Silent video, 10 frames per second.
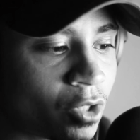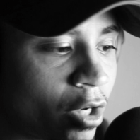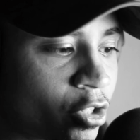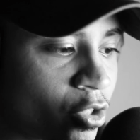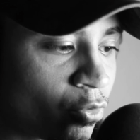I
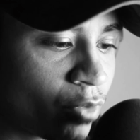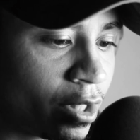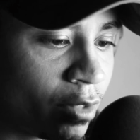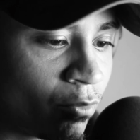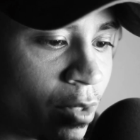just
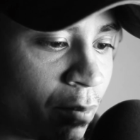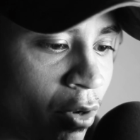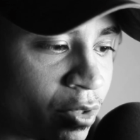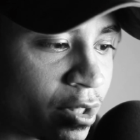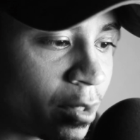
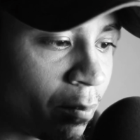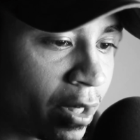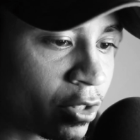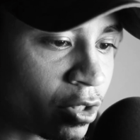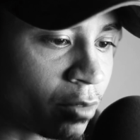reposted the
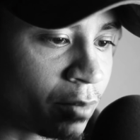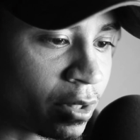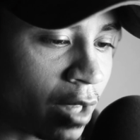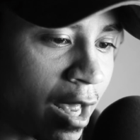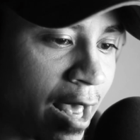picture,
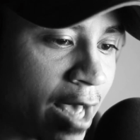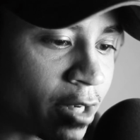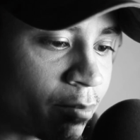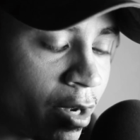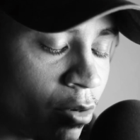but I
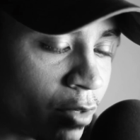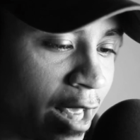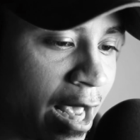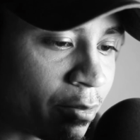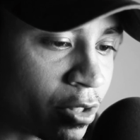added my own
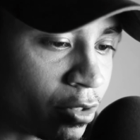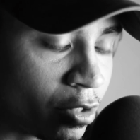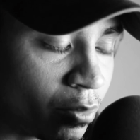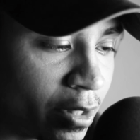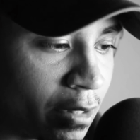caption
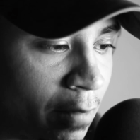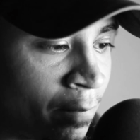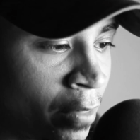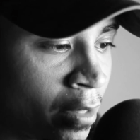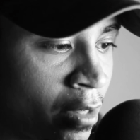to it.
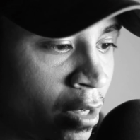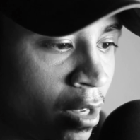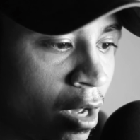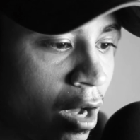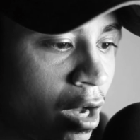
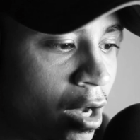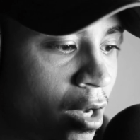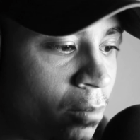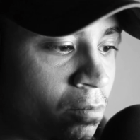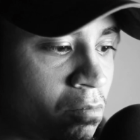
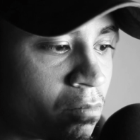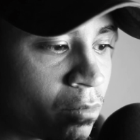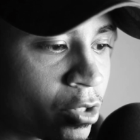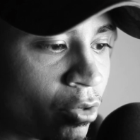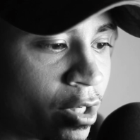
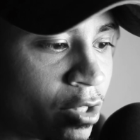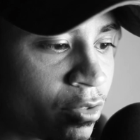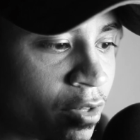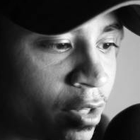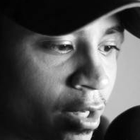So here's
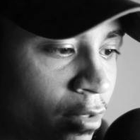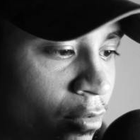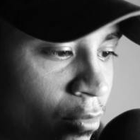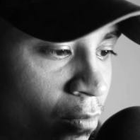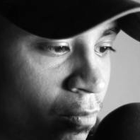the thing.
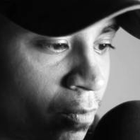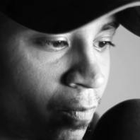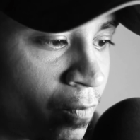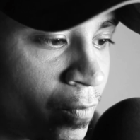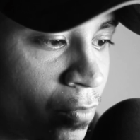
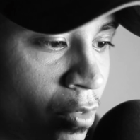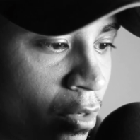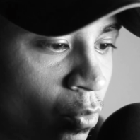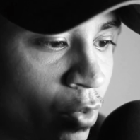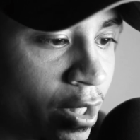
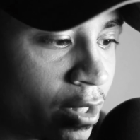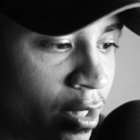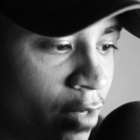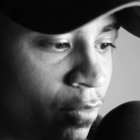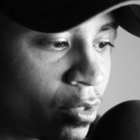We can
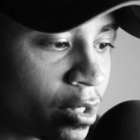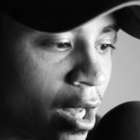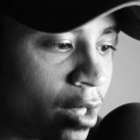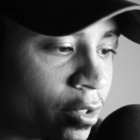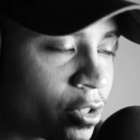give you the
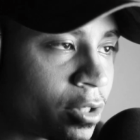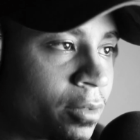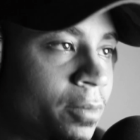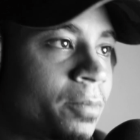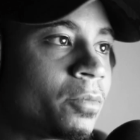knowledge,
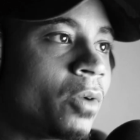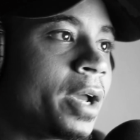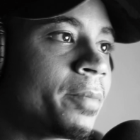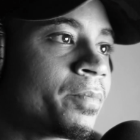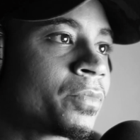right?